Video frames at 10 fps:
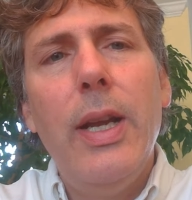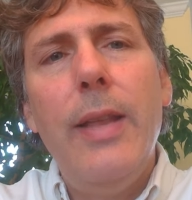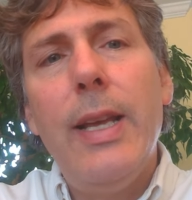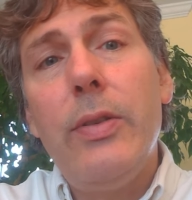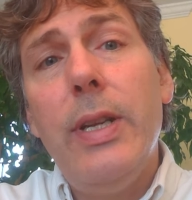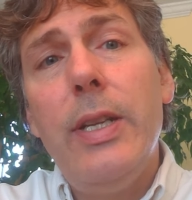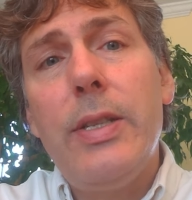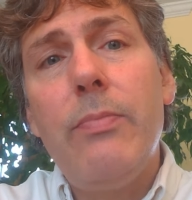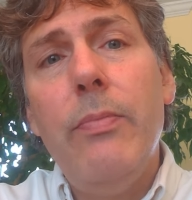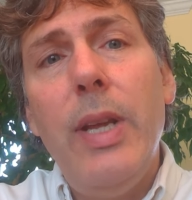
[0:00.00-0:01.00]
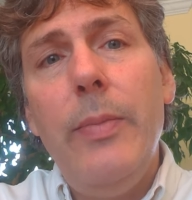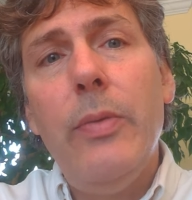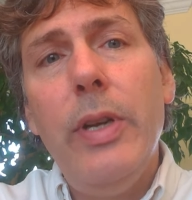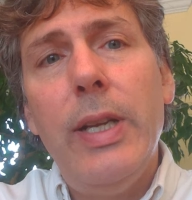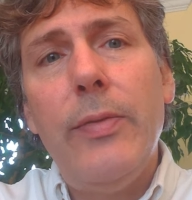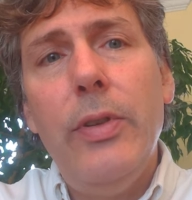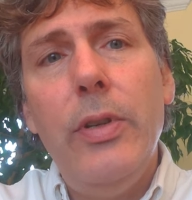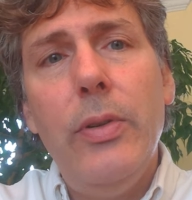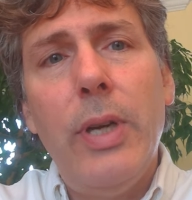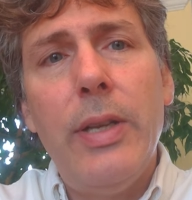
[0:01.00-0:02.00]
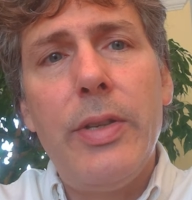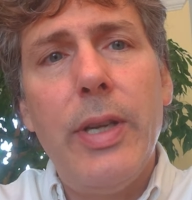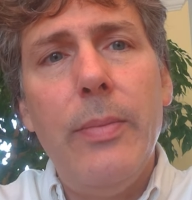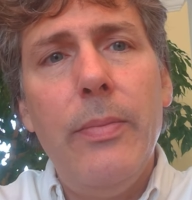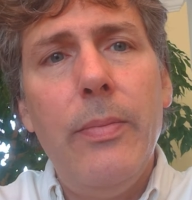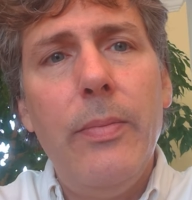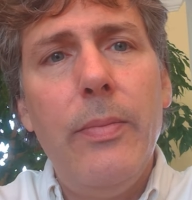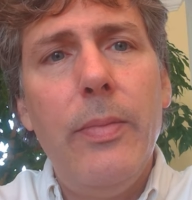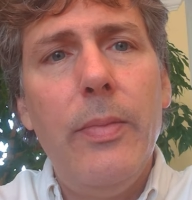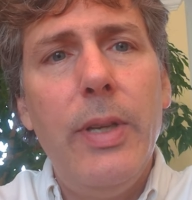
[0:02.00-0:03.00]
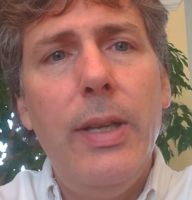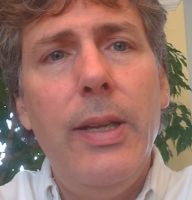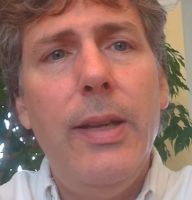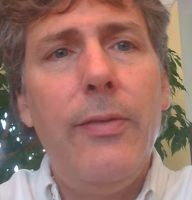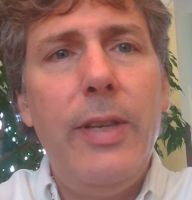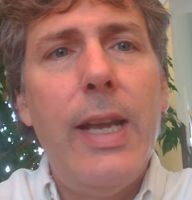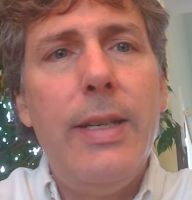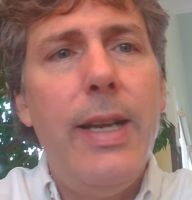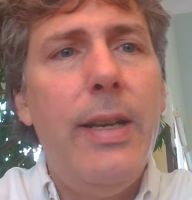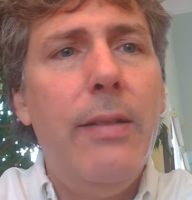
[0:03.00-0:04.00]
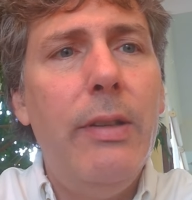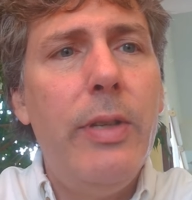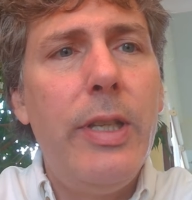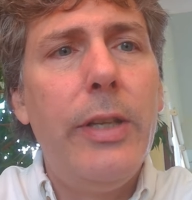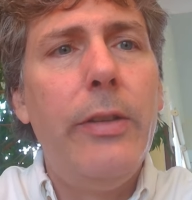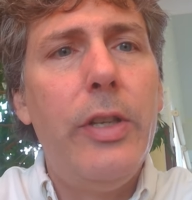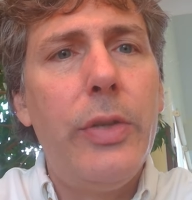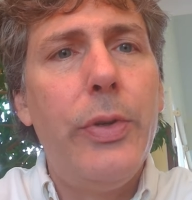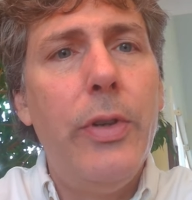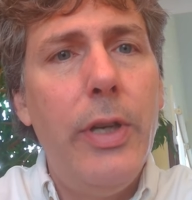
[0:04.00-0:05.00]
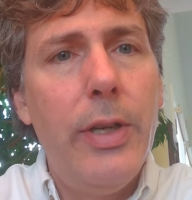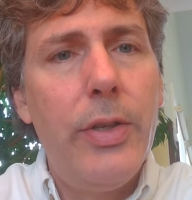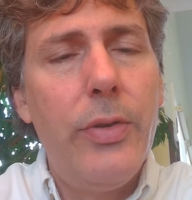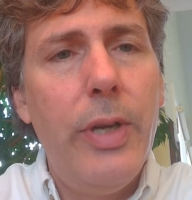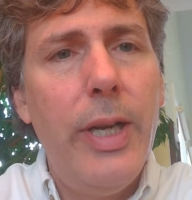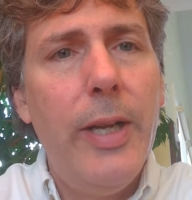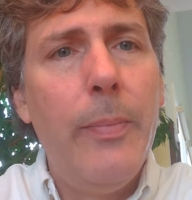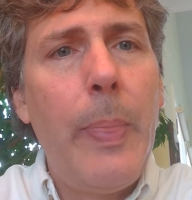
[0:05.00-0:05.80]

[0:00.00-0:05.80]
And that is maybe what you'd have to do on some, if getDate was literally just returning a string.